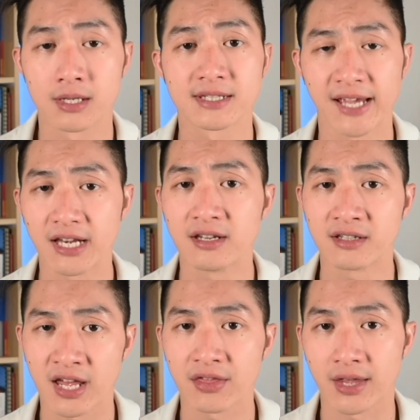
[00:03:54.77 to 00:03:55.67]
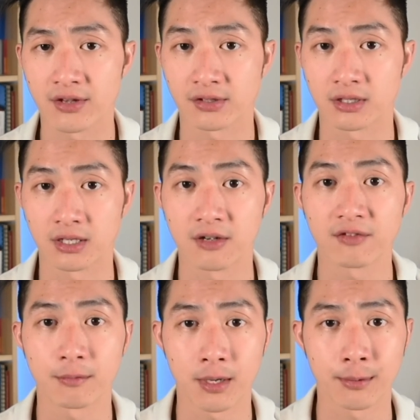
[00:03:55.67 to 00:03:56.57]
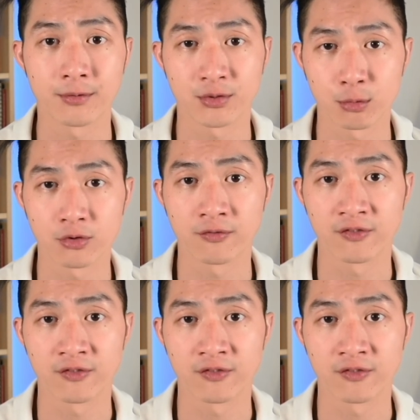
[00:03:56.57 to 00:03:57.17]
10 in 10,000 if the baby was born